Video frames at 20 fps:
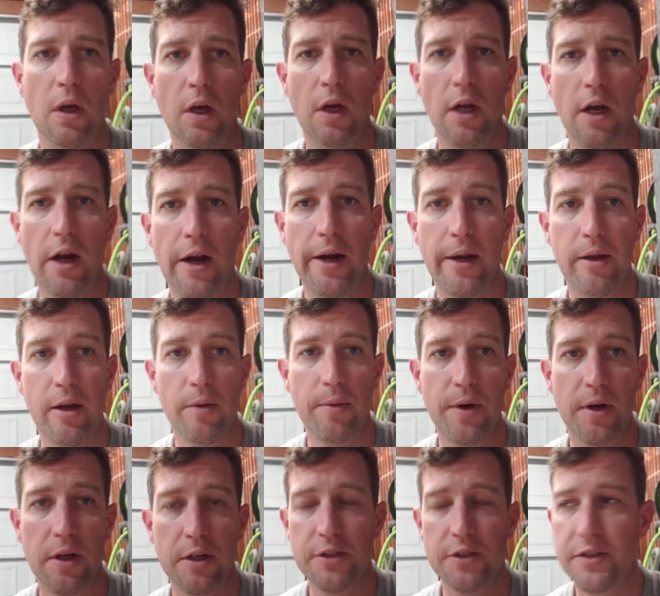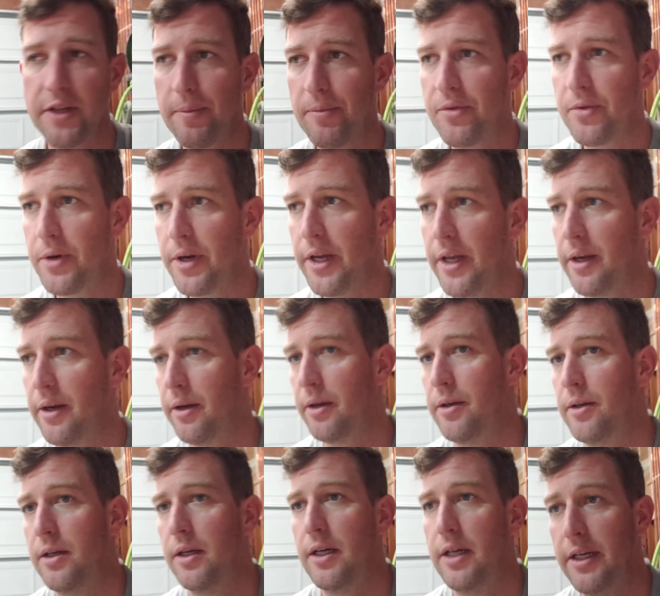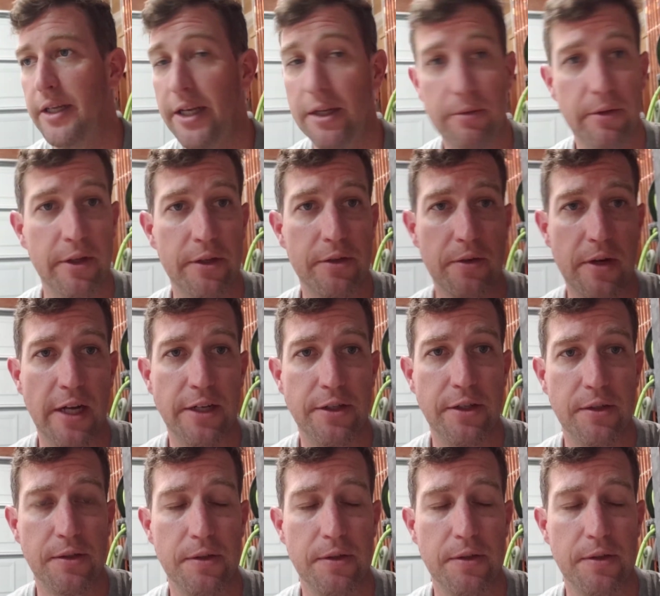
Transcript: All right, here we are on step three, getting rid of the scratches.